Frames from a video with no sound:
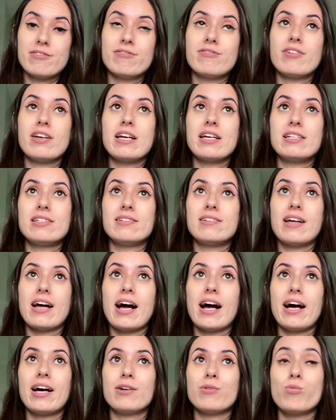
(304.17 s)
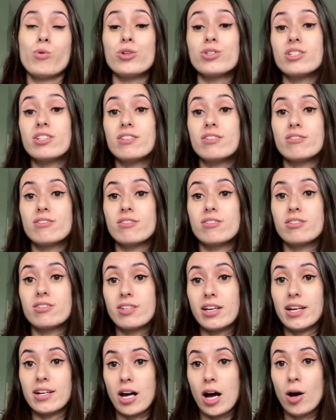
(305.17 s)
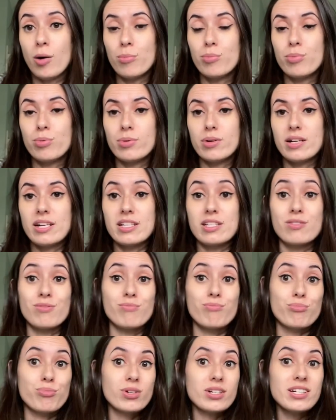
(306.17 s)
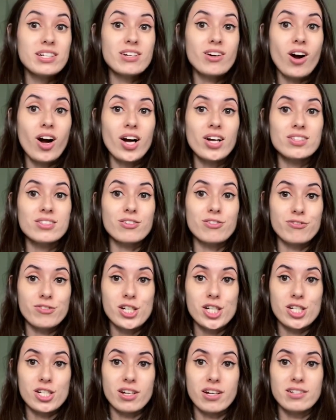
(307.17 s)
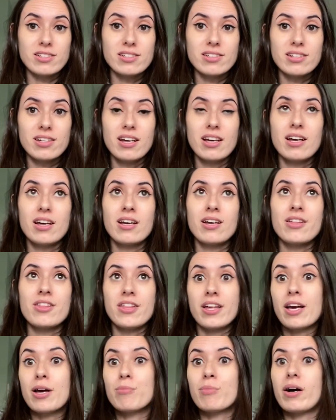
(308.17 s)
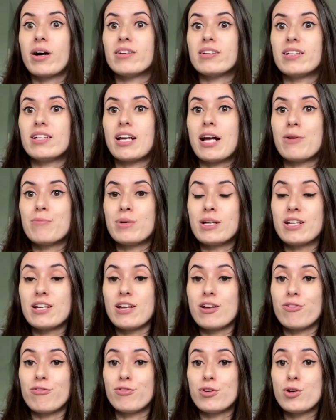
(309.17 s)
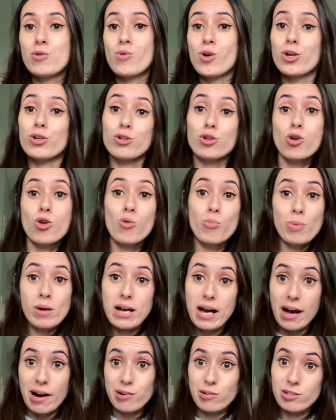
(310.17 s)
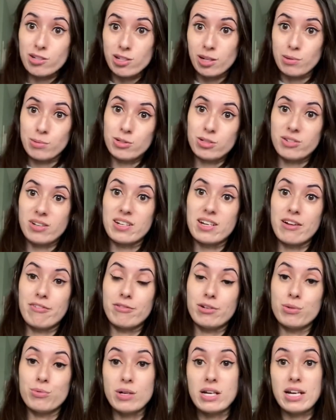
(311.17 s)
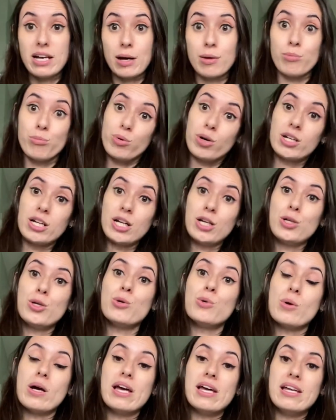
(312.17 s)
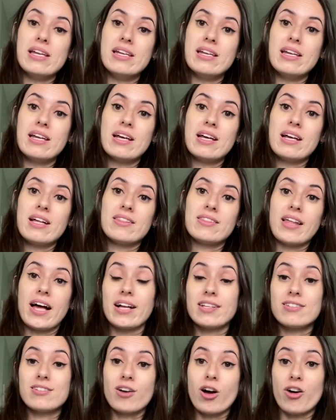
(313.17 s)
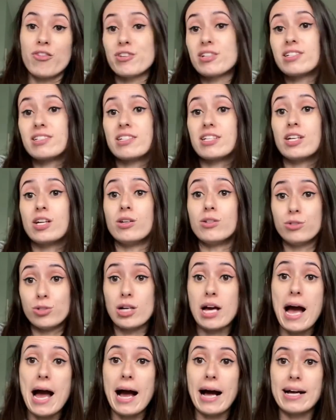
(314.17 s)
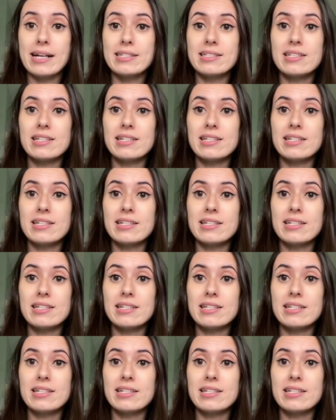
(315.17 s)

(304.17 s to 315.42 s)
is that once it's set up, it's pretty cost efficient. Think about it. I mean, if you are scooping out substrate every week and putting new in, that's obviously going to add.